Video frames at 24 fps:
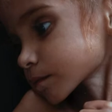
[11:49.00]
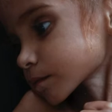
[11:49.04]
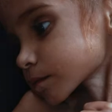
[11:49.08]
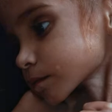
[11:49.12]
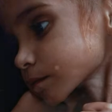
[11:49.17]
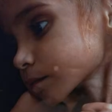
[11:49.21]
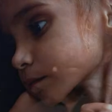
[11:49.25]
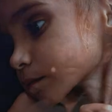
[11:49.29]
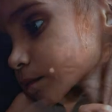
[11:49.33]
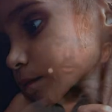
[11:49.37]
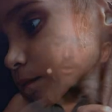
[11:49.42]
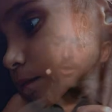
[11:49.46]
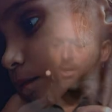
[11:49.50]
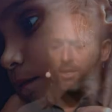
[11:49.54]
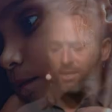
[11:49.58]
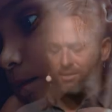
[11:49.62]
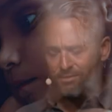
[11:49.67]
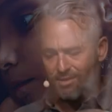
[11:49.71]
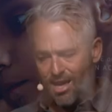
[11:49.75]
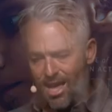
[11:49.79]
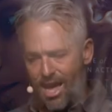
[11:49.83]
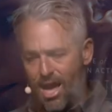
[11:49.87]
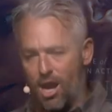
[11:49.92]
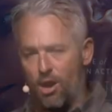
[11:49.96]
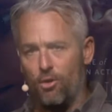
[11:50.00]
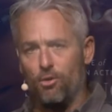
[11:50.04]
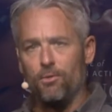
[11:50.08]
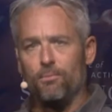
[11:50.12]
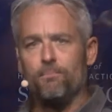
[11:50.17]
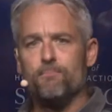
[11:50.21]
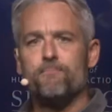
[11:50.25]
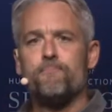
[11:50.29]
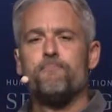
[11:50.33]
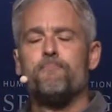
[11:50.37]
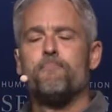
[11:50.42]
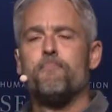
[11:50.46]
And then you look
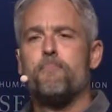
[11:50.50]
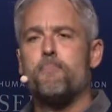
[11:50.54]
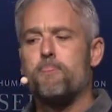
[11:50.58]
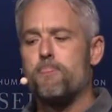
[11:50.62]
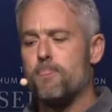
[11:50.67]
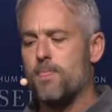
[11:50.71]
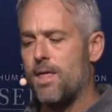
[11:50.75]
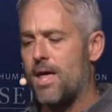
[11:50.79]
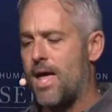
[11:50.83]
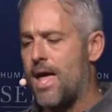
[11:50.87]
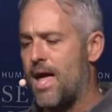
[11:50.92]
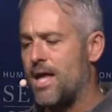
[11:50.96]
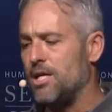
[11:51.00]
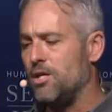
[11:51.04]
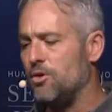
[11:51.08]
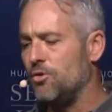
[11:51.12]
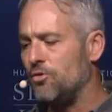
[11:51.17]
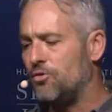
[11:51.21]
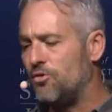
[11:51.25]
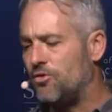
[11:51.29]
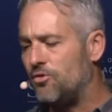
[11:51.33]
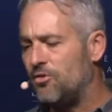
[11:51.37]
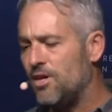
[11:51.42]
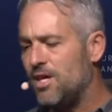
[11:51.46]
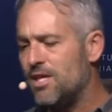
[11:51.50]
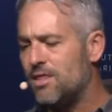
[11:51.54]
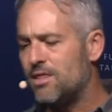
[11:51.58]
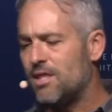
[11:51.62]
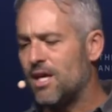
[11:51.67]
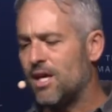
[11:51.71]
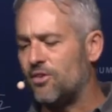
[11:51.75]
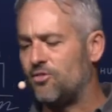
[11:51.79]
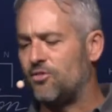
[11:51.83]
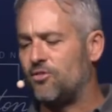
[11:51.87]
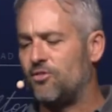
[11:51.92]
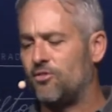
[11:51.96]
down and you see
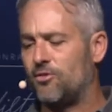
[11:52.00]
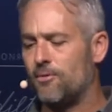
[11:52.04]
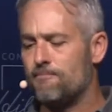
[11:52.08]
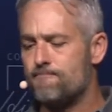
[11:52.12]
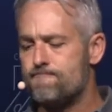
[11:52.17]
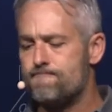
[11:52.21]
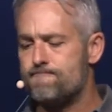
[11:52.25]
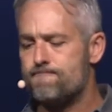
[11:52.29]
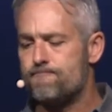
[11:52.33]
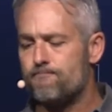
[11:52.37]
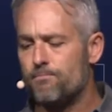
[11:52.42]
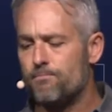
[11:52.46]
this